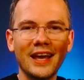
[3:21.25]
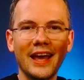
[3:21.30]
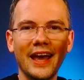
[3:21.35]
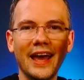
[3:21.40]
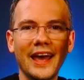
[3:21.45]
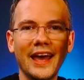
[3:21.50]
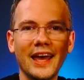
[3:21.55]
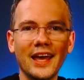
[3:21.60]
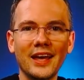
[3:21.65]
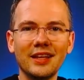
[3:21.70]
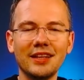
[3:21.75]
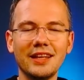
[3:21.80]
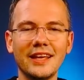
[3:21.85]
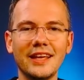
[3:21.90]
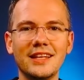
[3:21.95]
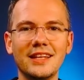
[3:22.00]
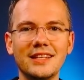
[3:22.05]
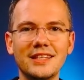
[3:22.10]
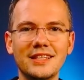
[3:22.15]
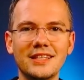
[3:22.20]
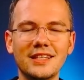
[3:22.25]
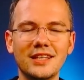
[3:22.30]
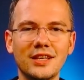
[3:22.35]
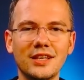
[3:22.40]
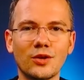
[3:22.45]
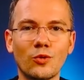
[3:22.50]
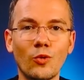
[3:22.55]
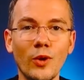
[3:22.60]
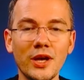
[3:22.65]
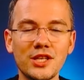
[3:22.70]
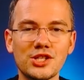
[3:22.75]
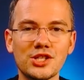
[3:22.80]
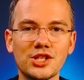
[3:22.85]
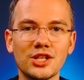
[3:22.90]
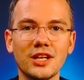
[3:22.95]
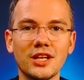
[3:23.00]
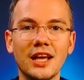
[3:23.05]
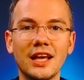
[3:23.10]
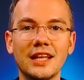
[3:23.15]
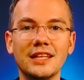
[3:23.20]
a
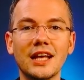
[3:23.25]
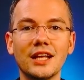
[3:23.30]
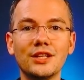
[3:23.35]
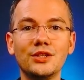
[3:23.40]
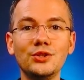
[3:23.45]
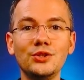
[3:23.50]
question that